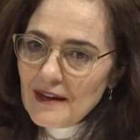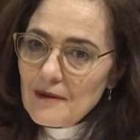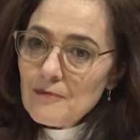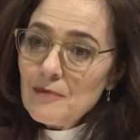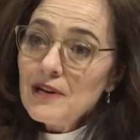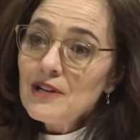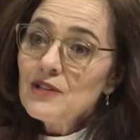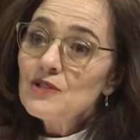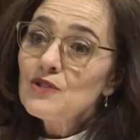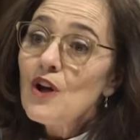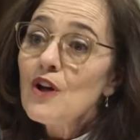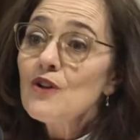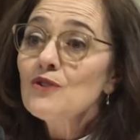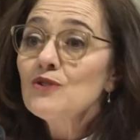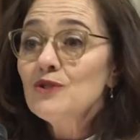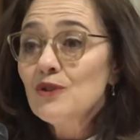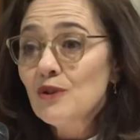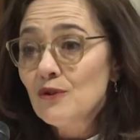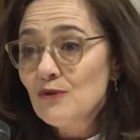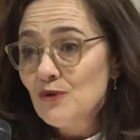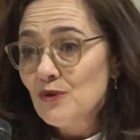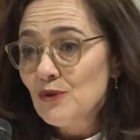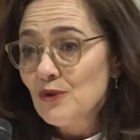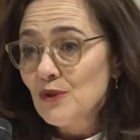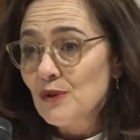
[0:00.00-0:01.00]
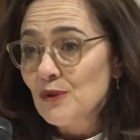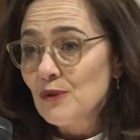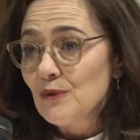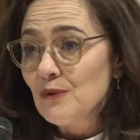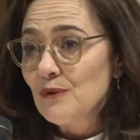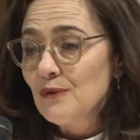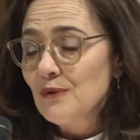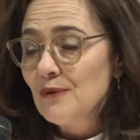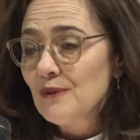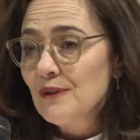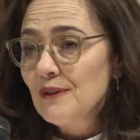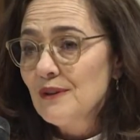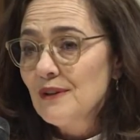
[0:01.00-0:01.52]
But it's also true
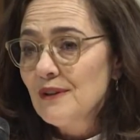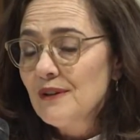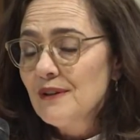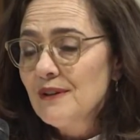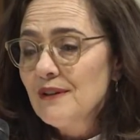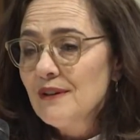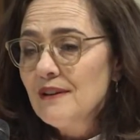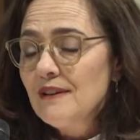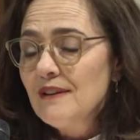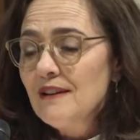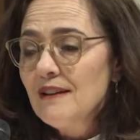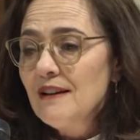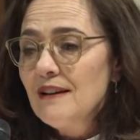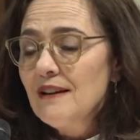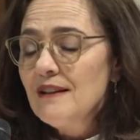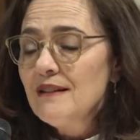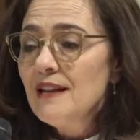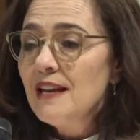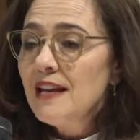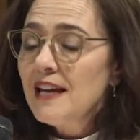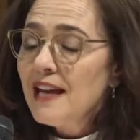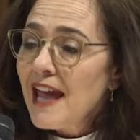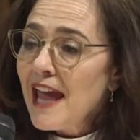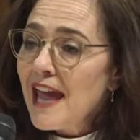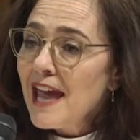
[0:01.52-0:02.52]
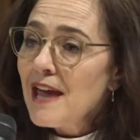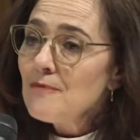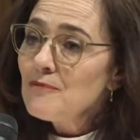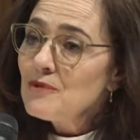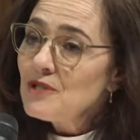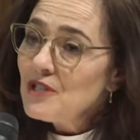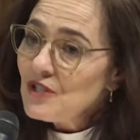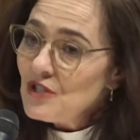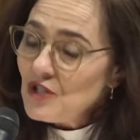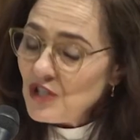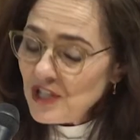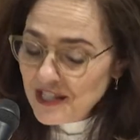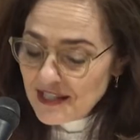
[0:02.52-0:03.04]
that he came
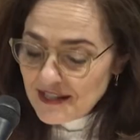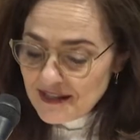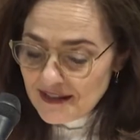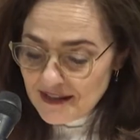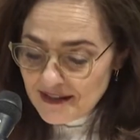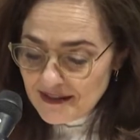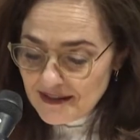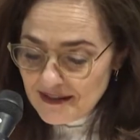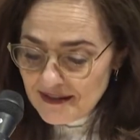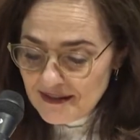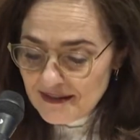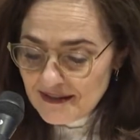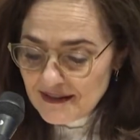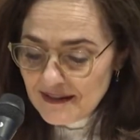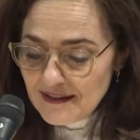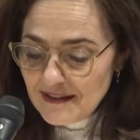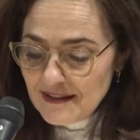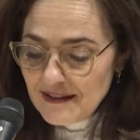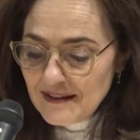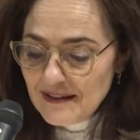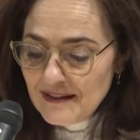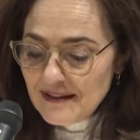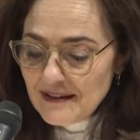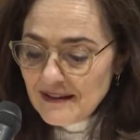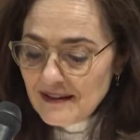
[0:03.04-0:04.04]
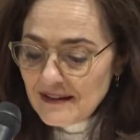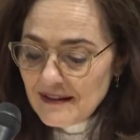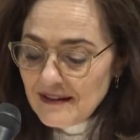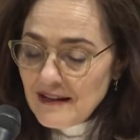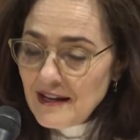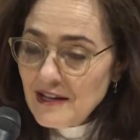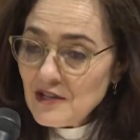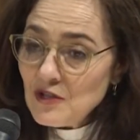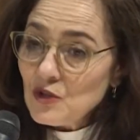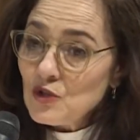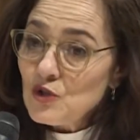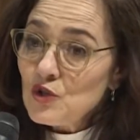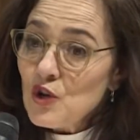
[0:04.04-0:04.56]
to Jesus
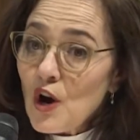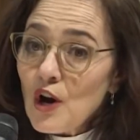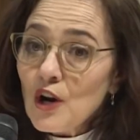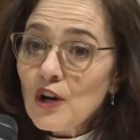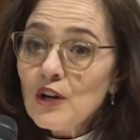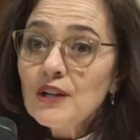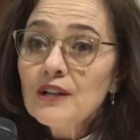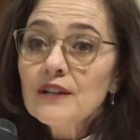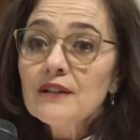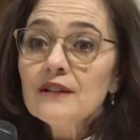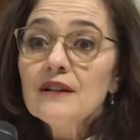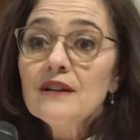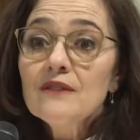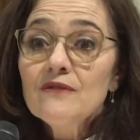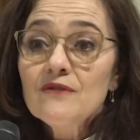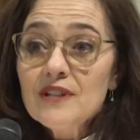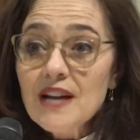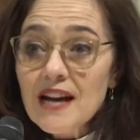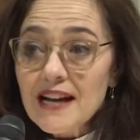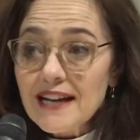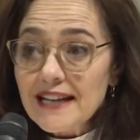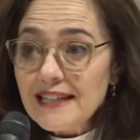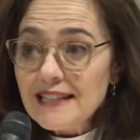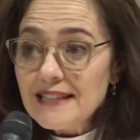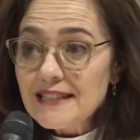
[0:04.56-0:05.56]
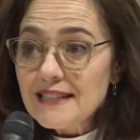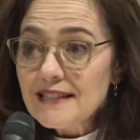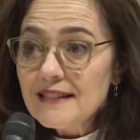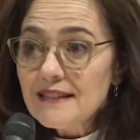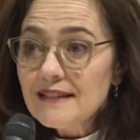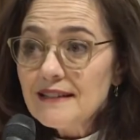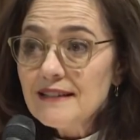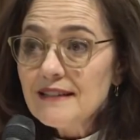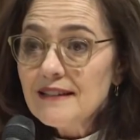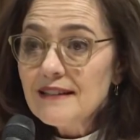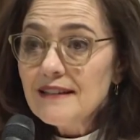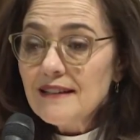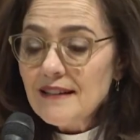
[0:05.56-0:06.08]
under dark of night,
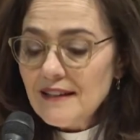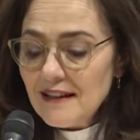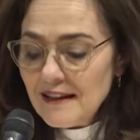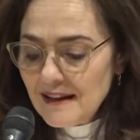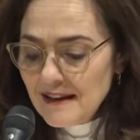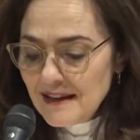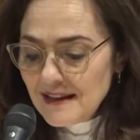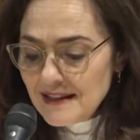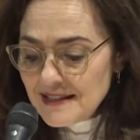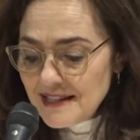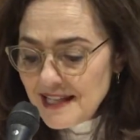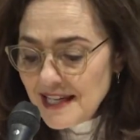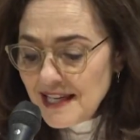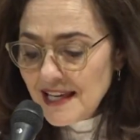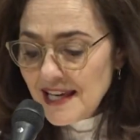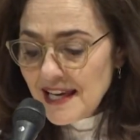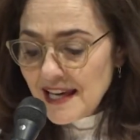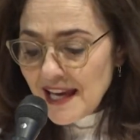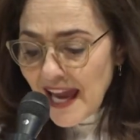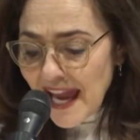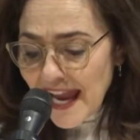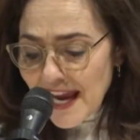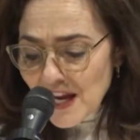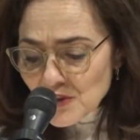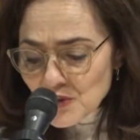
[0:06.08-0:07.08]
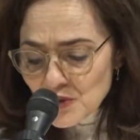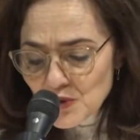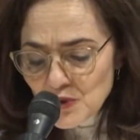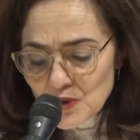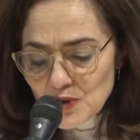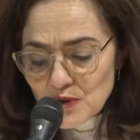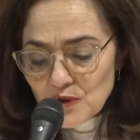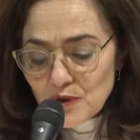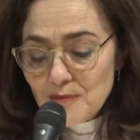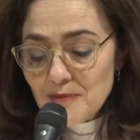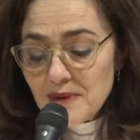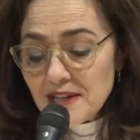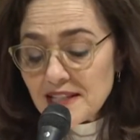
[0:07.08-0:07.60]
seeking
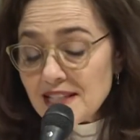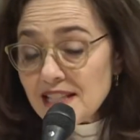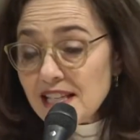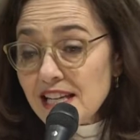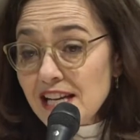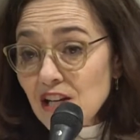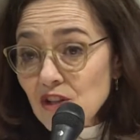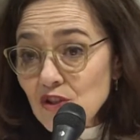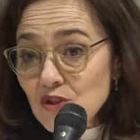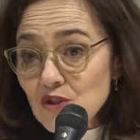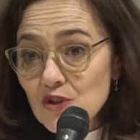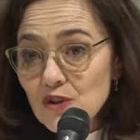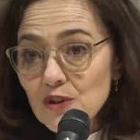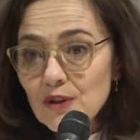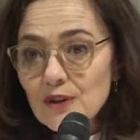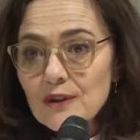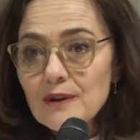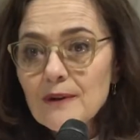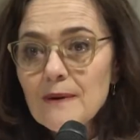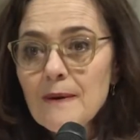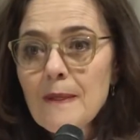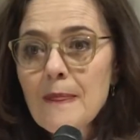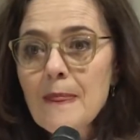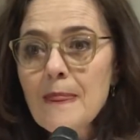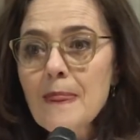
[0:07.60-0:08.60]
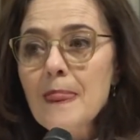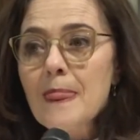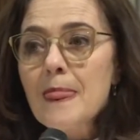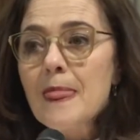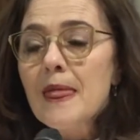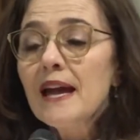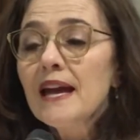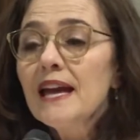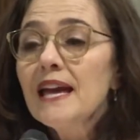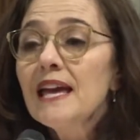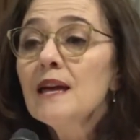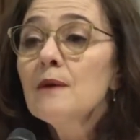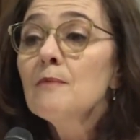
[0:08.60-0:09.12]
answers from the teacher
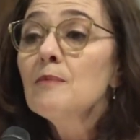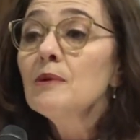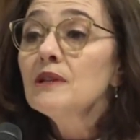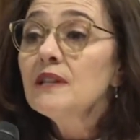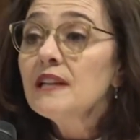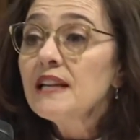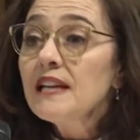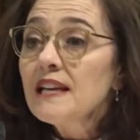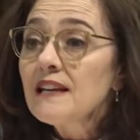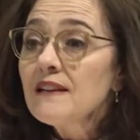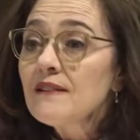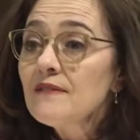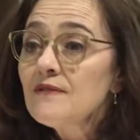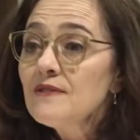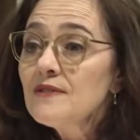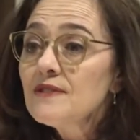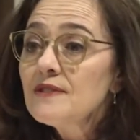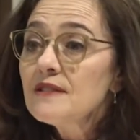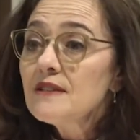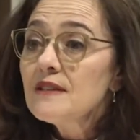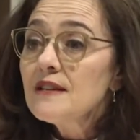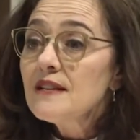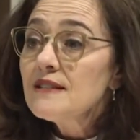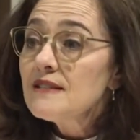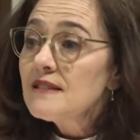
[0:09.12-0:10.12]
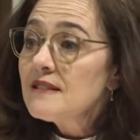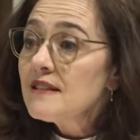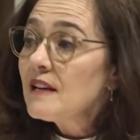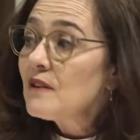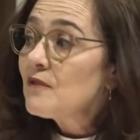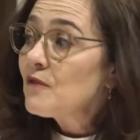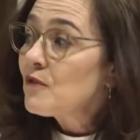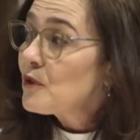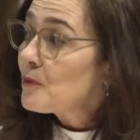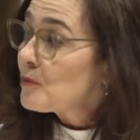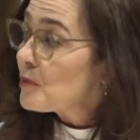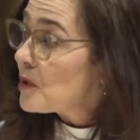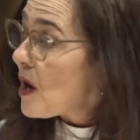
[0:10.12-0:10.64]
he believes is
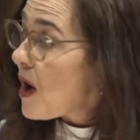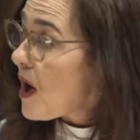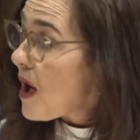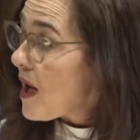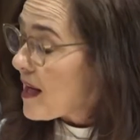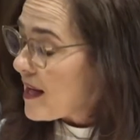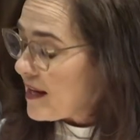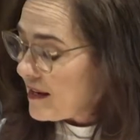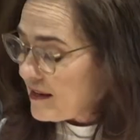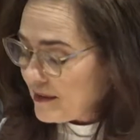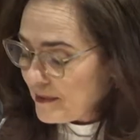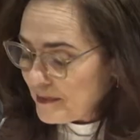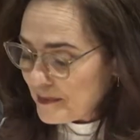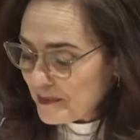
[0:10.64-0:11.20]
sent from God.